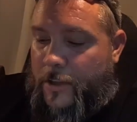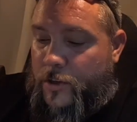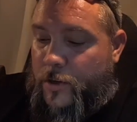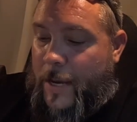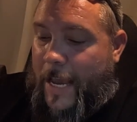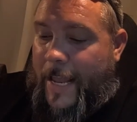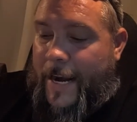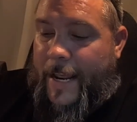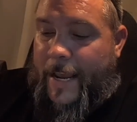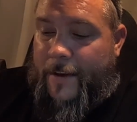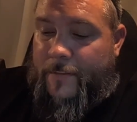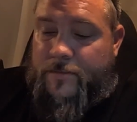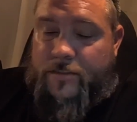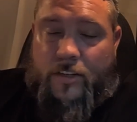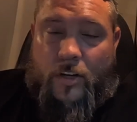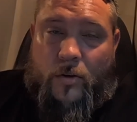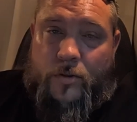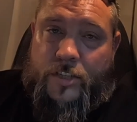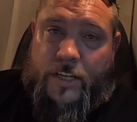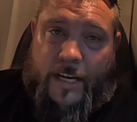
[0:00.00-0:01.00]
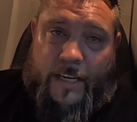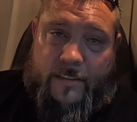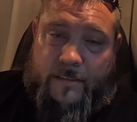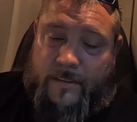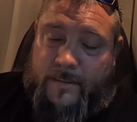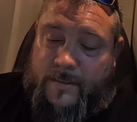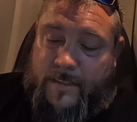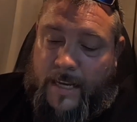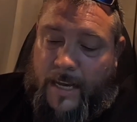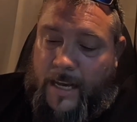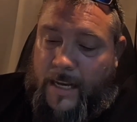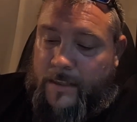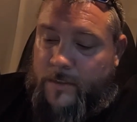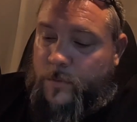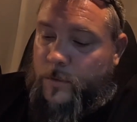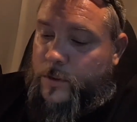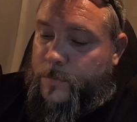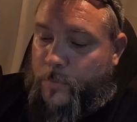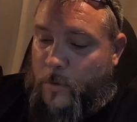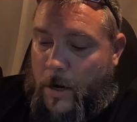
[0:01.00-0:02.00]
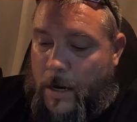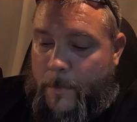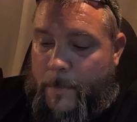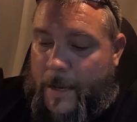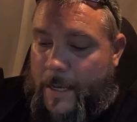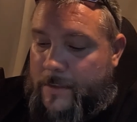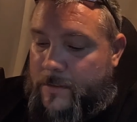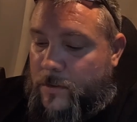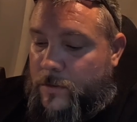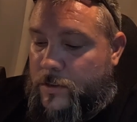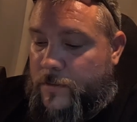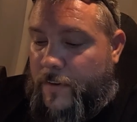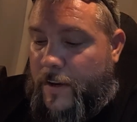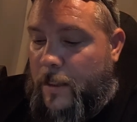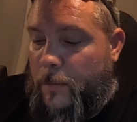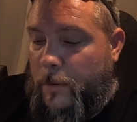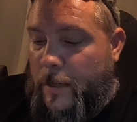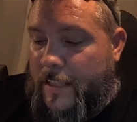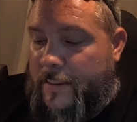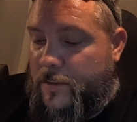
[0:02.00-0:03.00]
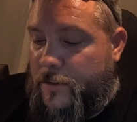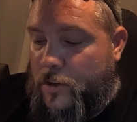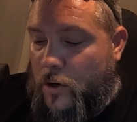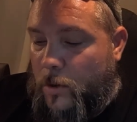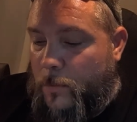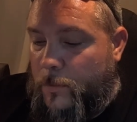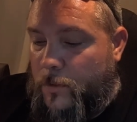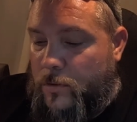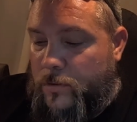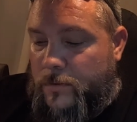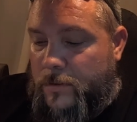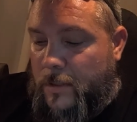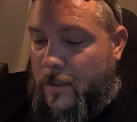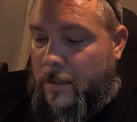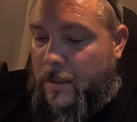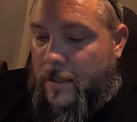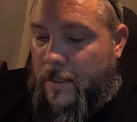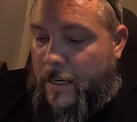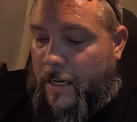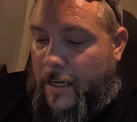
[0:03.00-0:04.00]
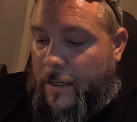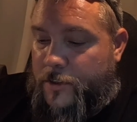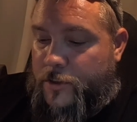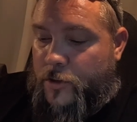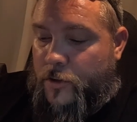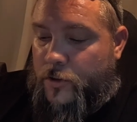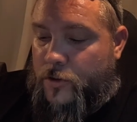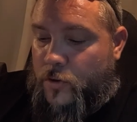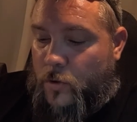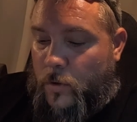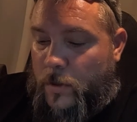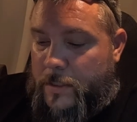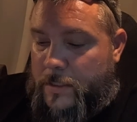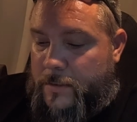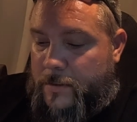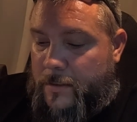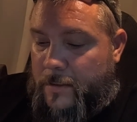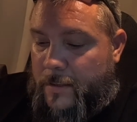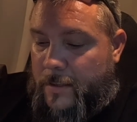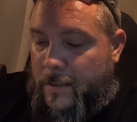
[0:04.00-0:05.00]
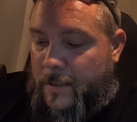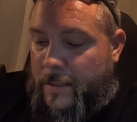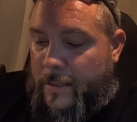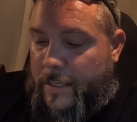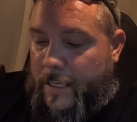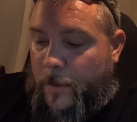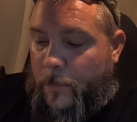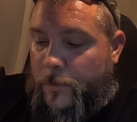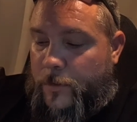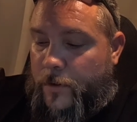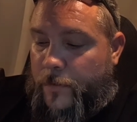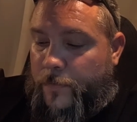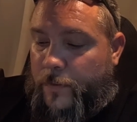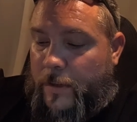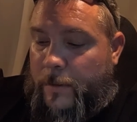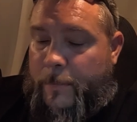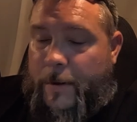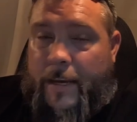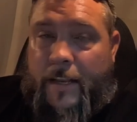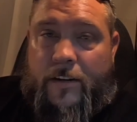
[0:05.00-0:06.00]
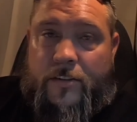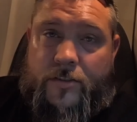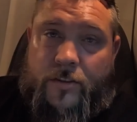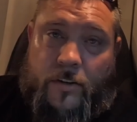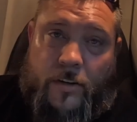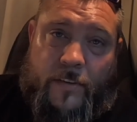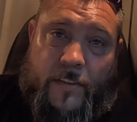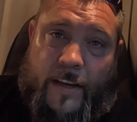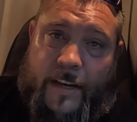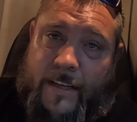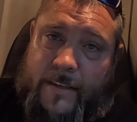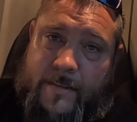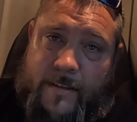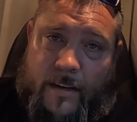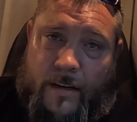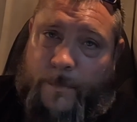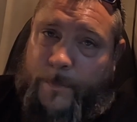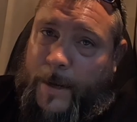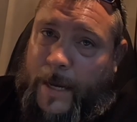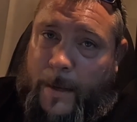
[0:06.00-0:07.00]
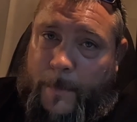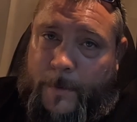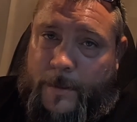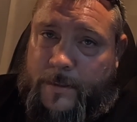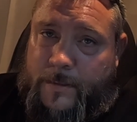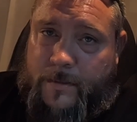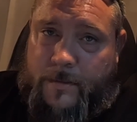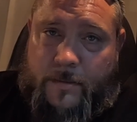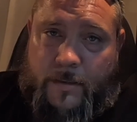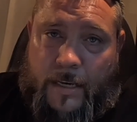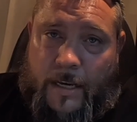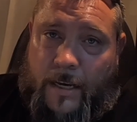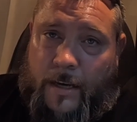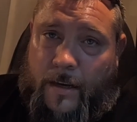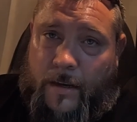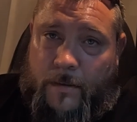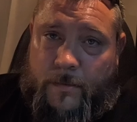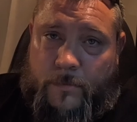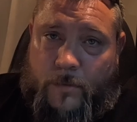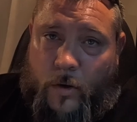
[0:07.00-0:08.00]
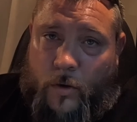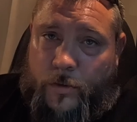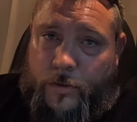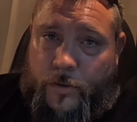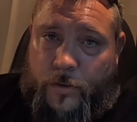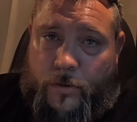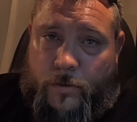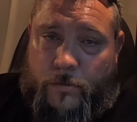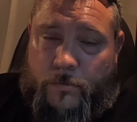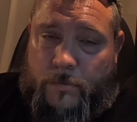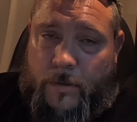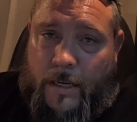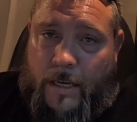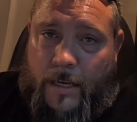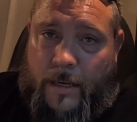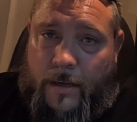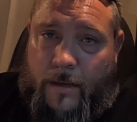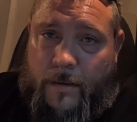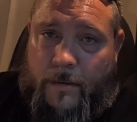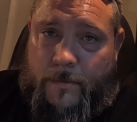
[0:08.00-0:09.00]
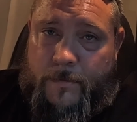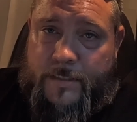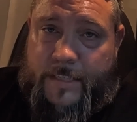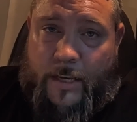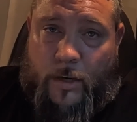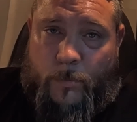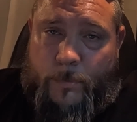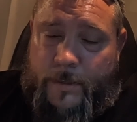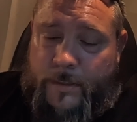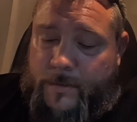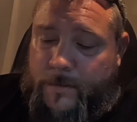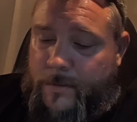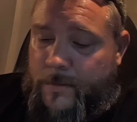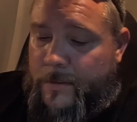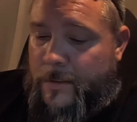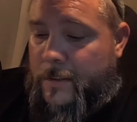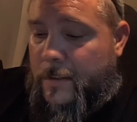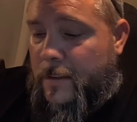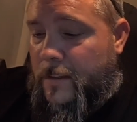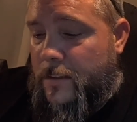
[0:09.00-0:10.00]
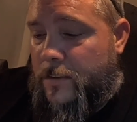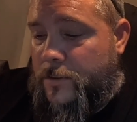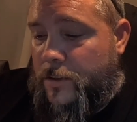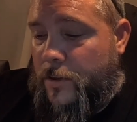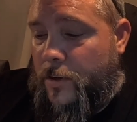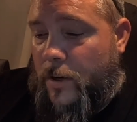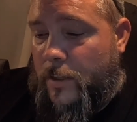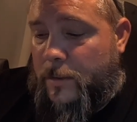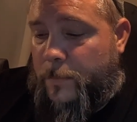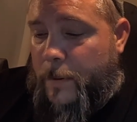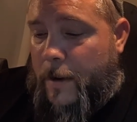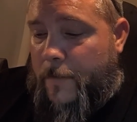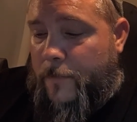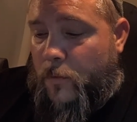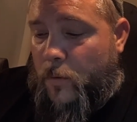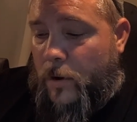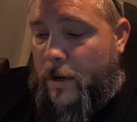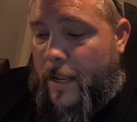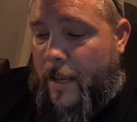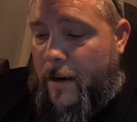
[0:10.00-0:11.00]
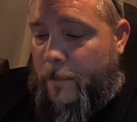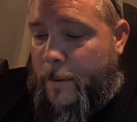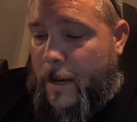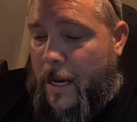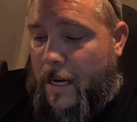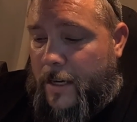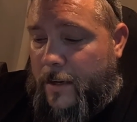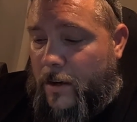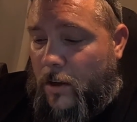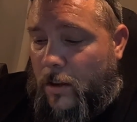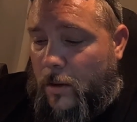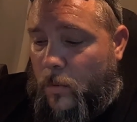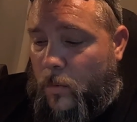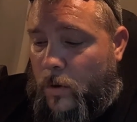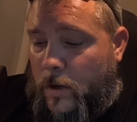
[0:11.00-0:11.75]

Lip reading: You got to have snow chains and socks, which Prime has those available at the terminal. It's your choice. Get with your fleet manager and they can set up payments on your settlements, so you don't have to pay for it out of pocket all at